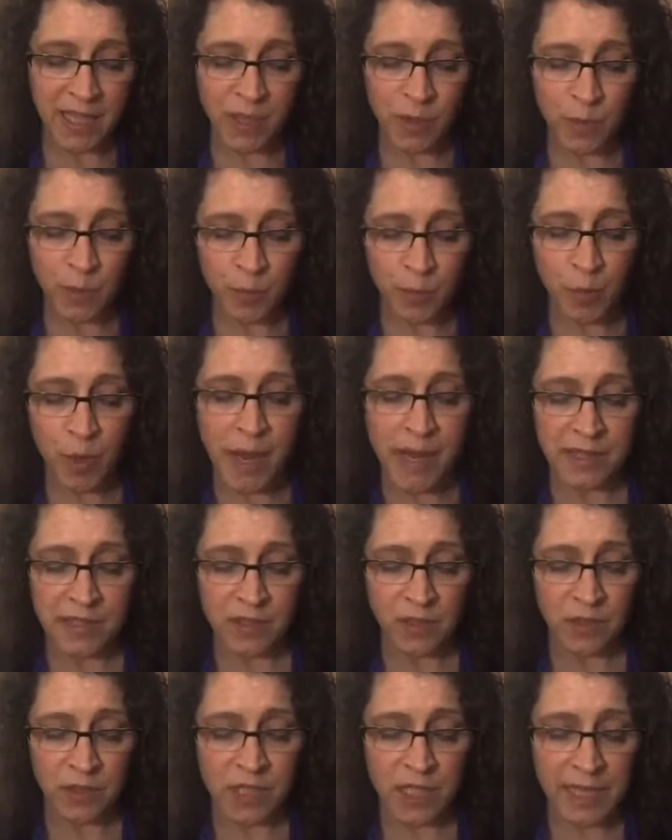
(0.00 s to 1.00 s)
you
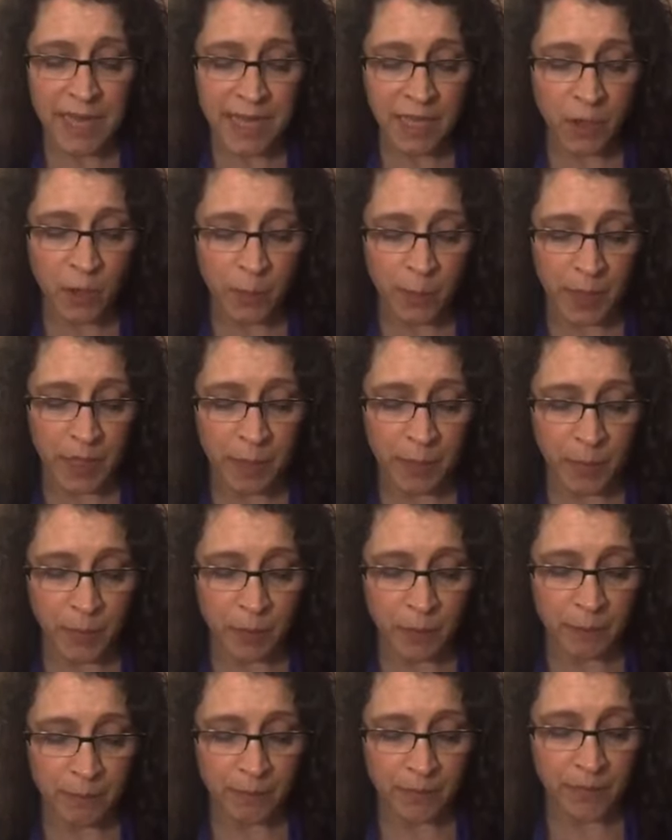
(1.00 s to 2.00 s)
press onto Lego
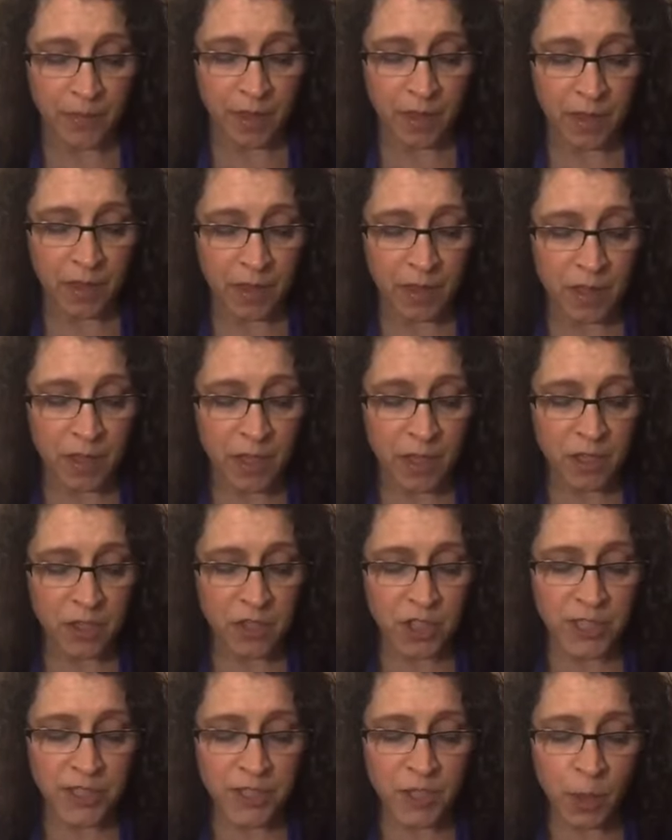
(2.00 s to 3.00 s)
people.
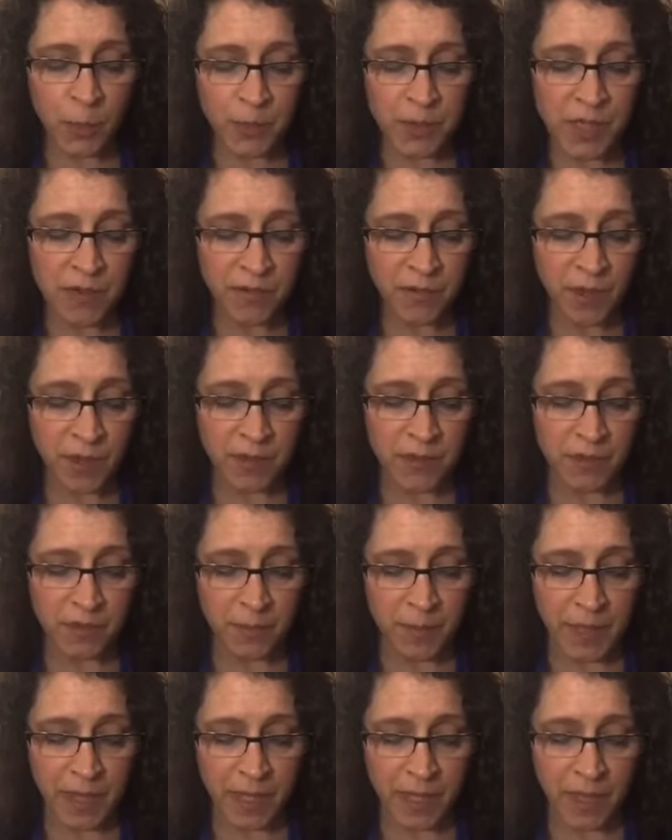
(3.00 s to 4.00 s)
She stops in front of
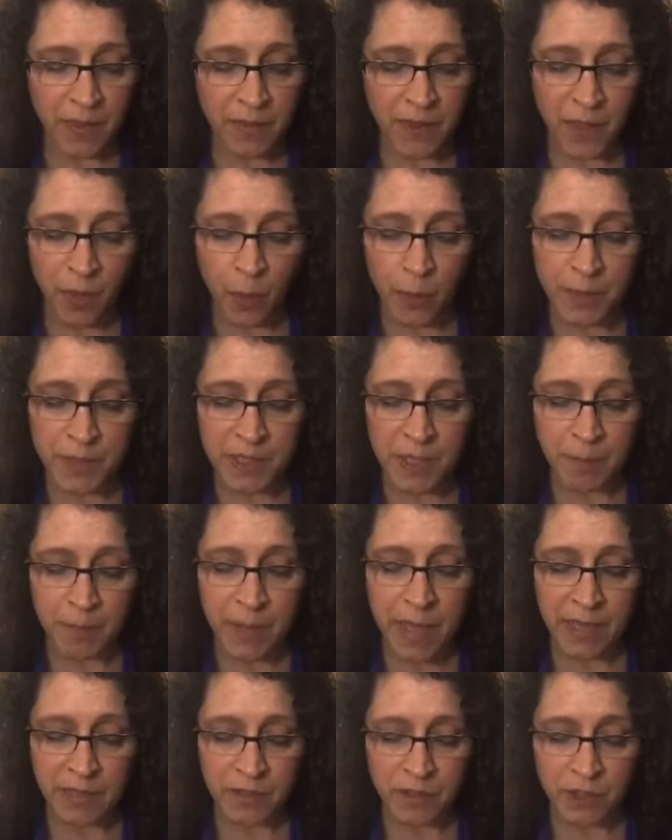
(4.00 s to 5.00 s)
me at the opposite
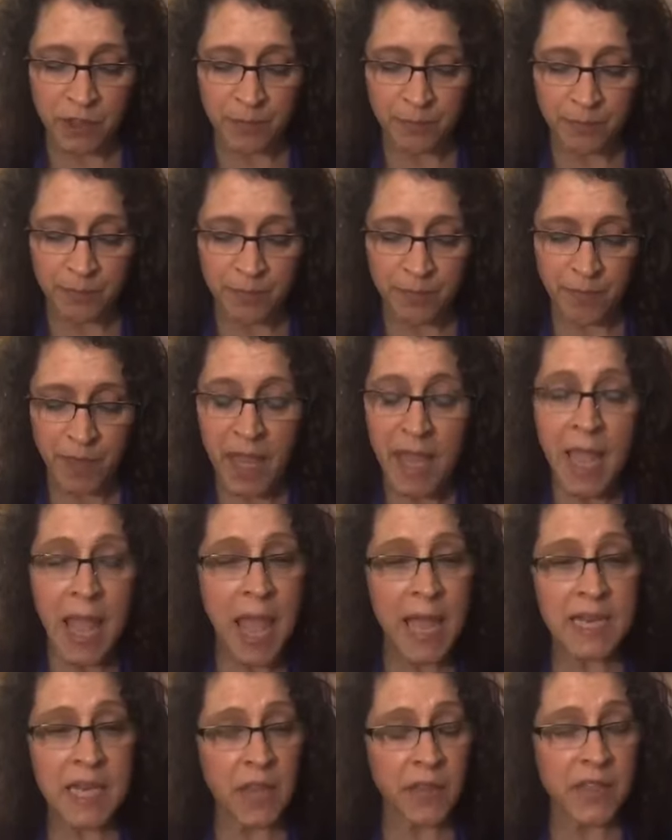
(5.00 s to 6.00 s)
bench.
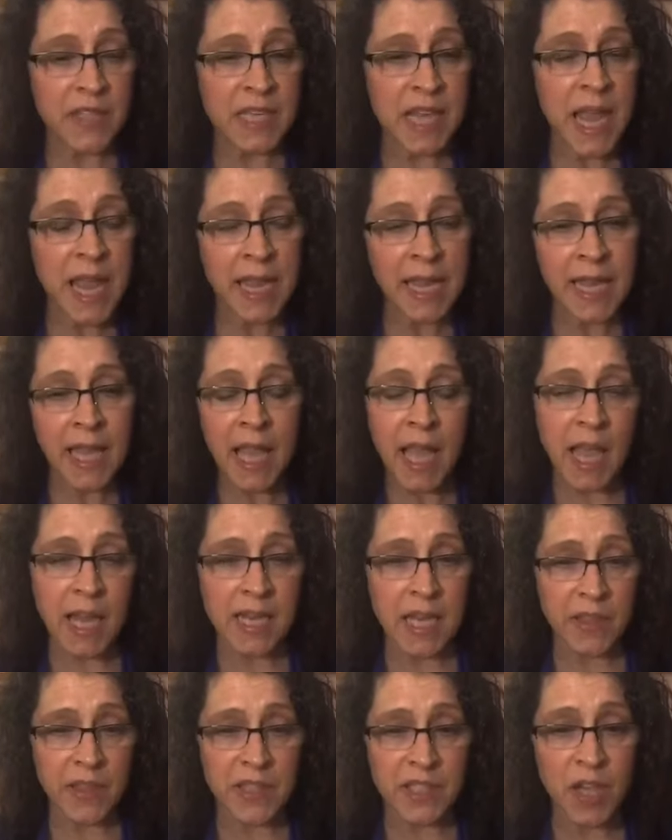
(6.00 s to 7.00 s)
Another day,
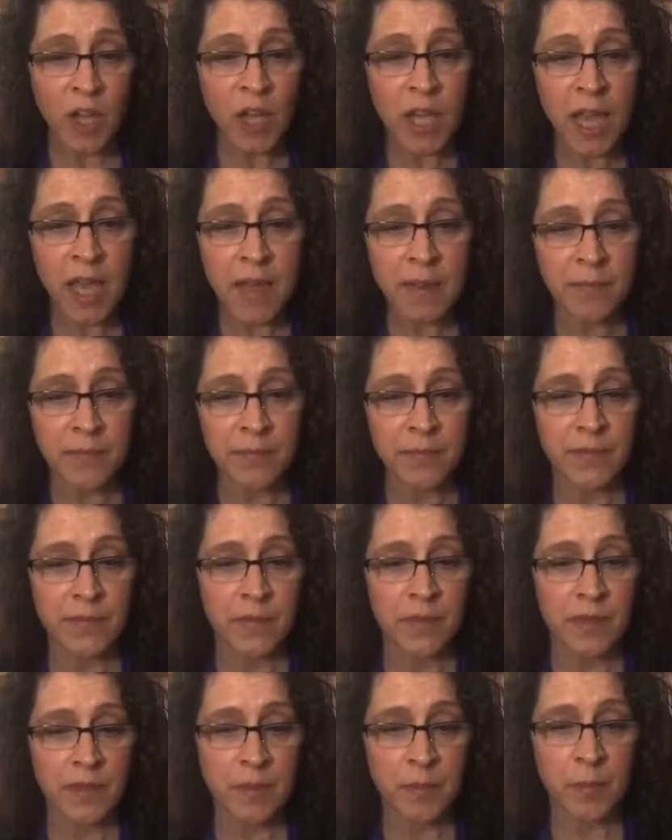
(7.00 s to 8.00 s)
another dollar.
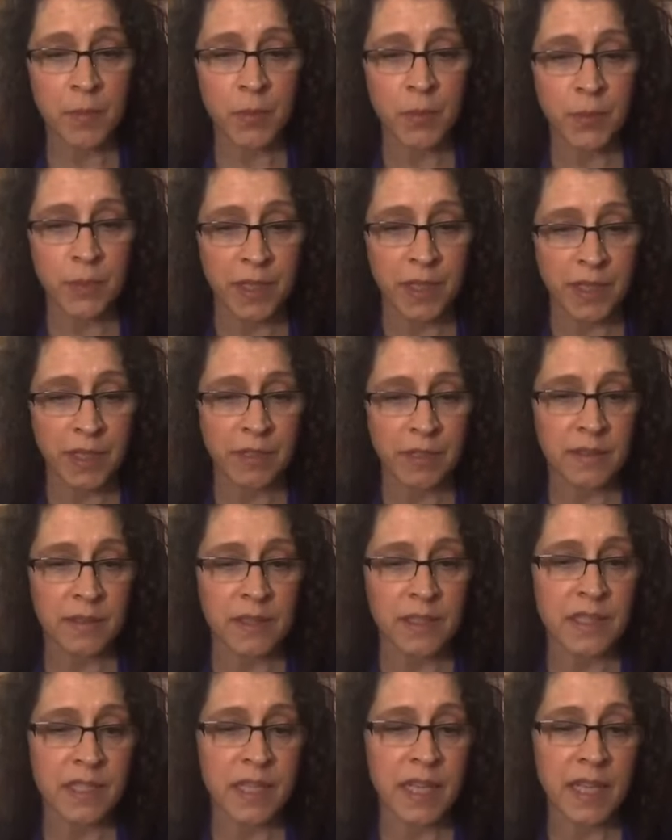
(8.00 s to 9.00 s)
Morning,
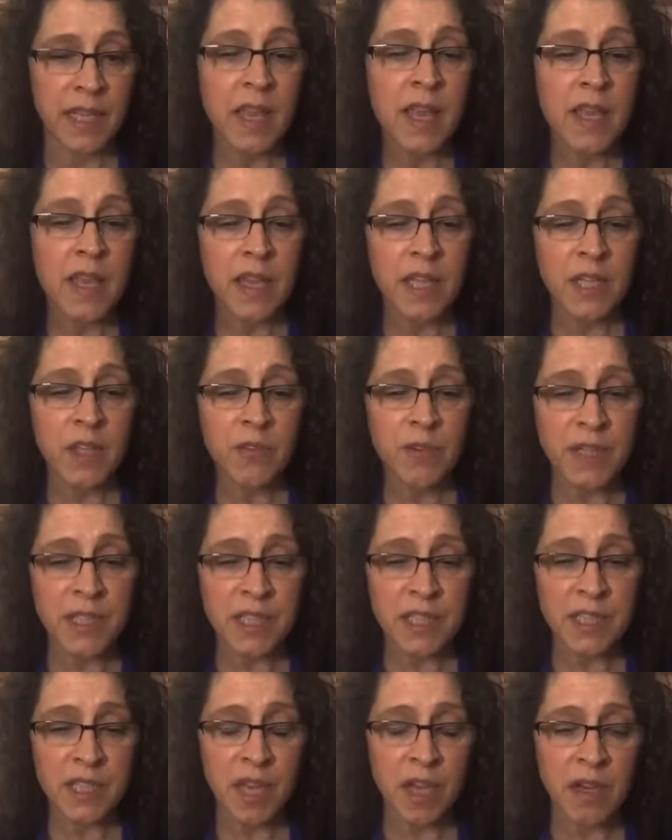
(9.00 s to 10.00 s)
I say. Are you
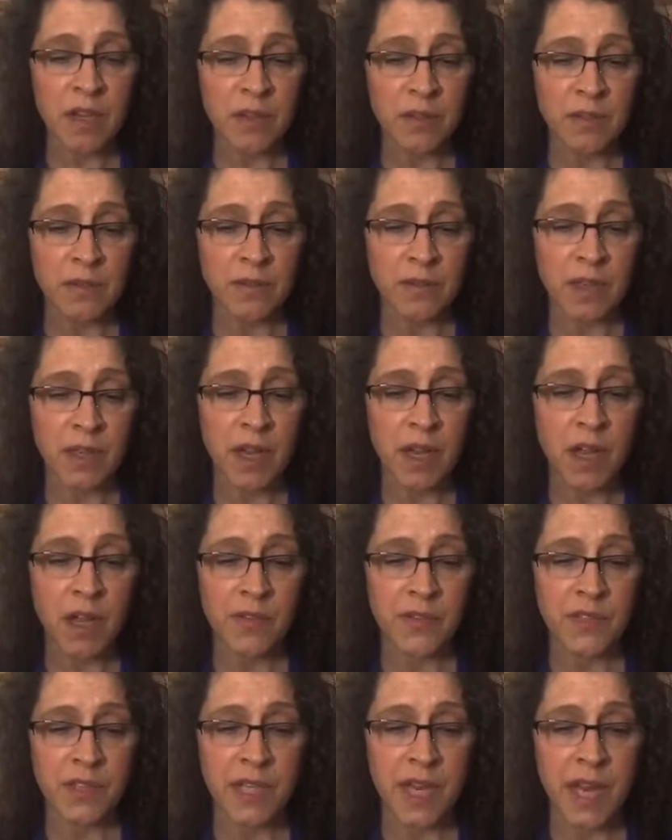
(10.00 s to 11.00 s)
ready to go? I
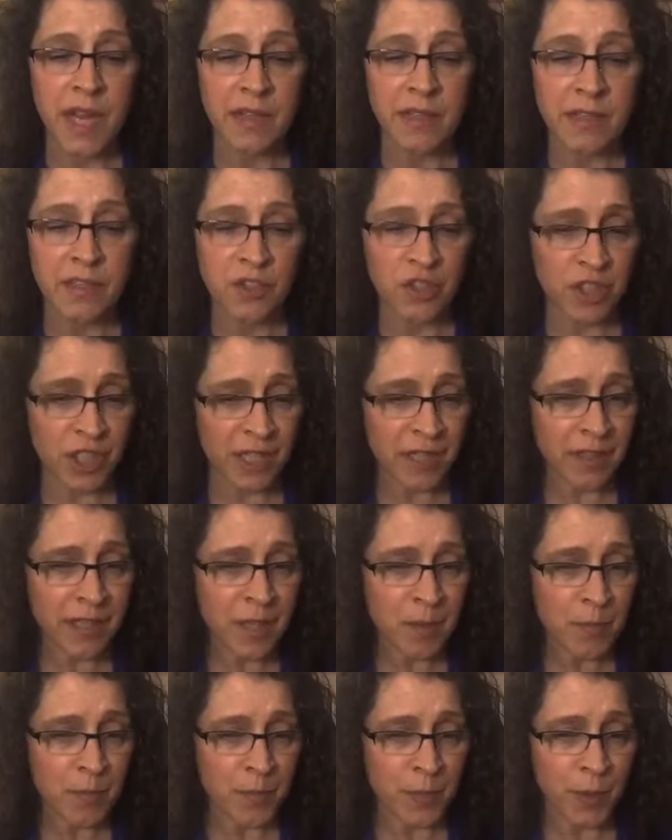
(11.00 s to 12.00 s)
half stand. Chilly
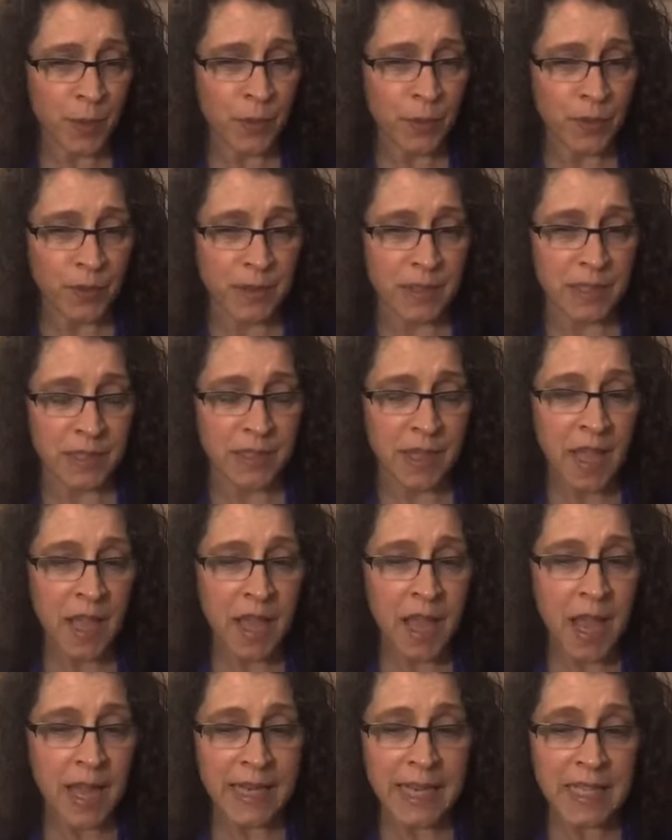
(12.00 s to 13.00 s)
boots.
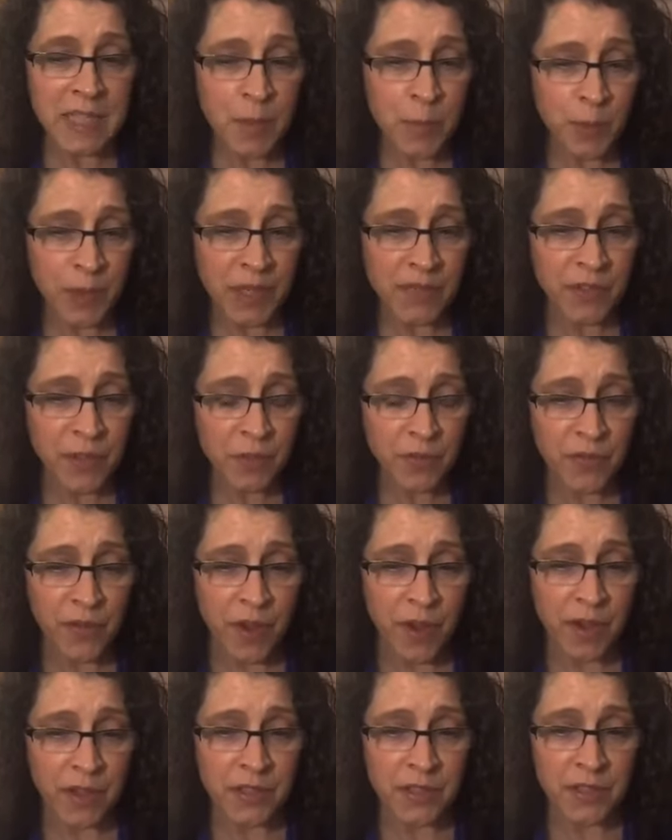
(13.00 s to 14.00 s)
I need to brief you
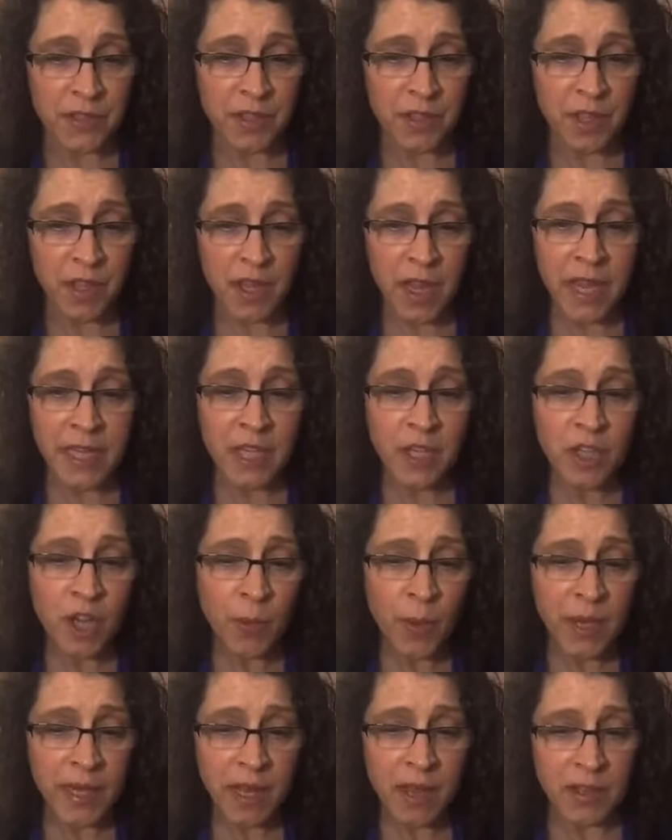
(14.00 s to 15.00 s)
first. And you
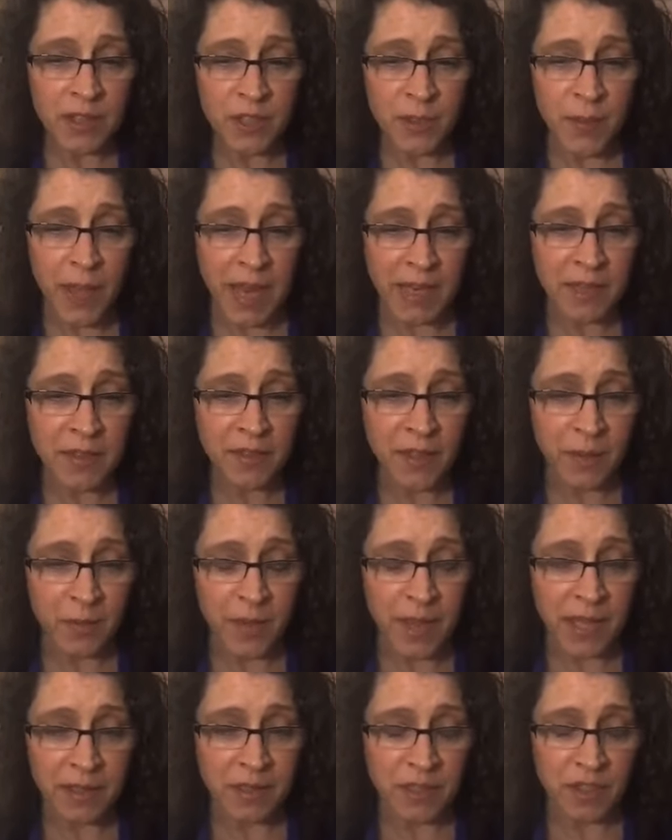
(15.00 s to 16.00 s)
know I can't do anything
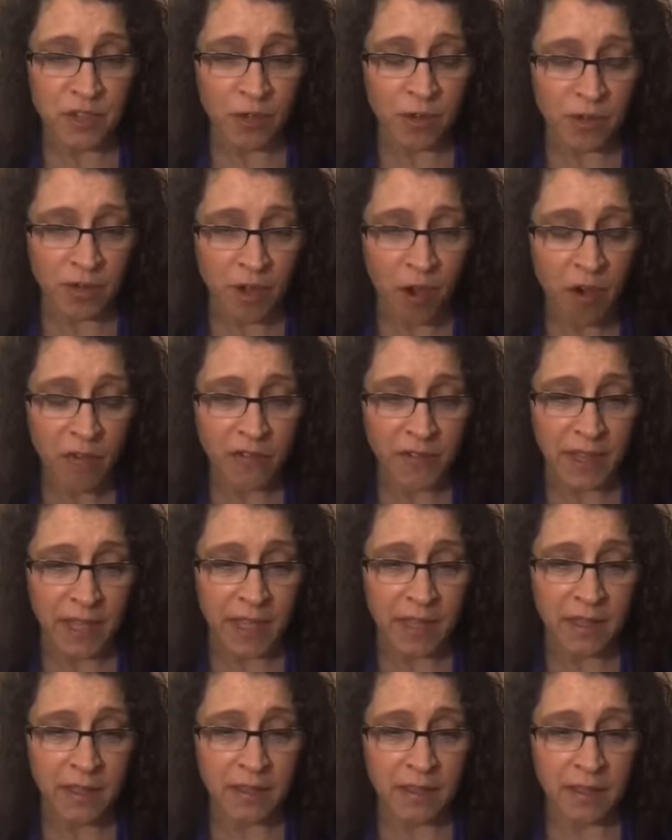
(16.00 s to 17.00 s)
without a strong
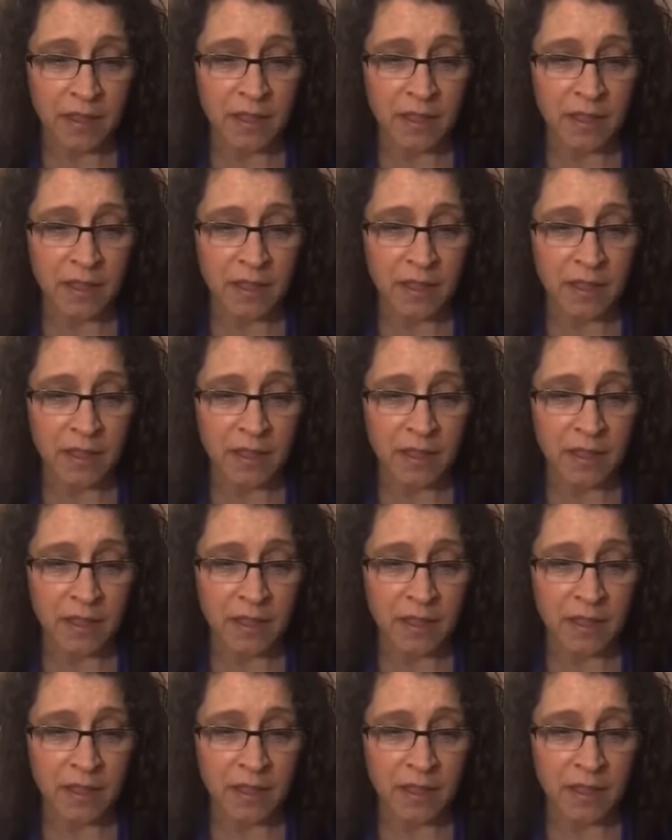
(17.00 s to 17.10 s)
coffee.